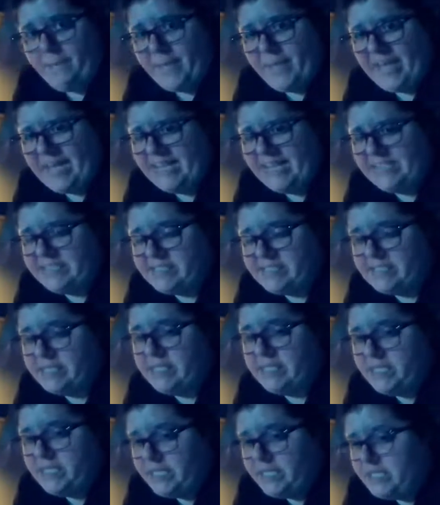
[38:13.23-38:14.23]
because,
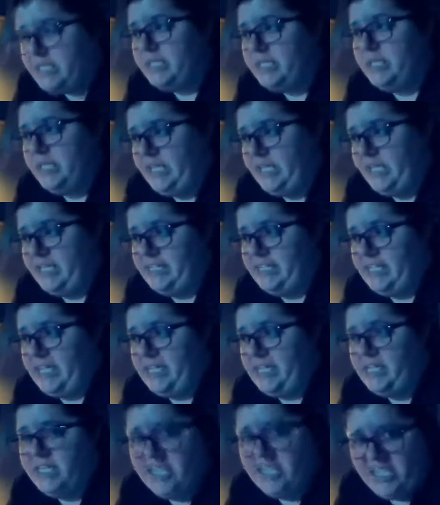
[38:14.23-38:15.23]
like I
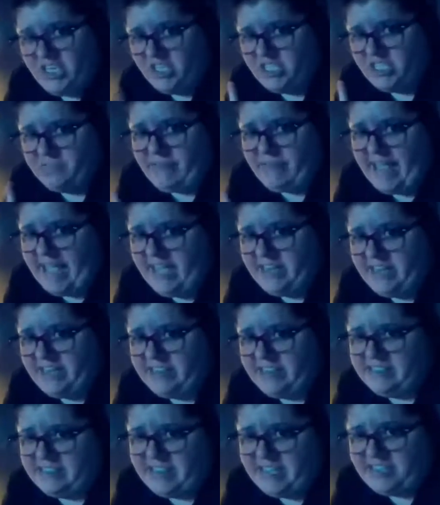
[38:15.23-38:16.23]
said, it hurts my hand
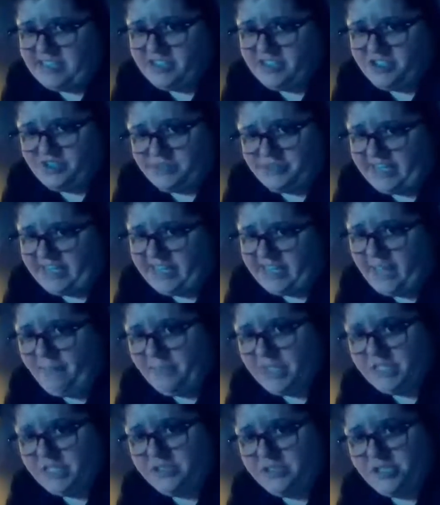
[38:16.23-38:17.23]
these days to write that
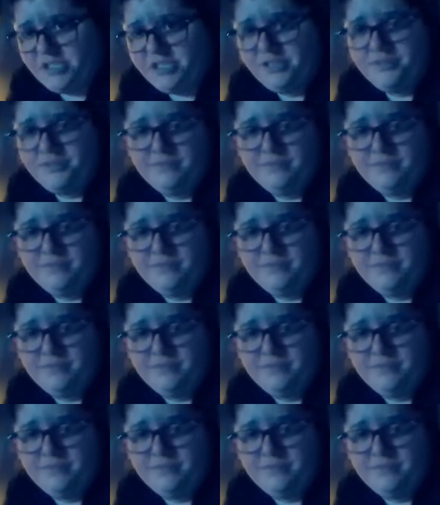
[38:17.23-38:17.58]
much.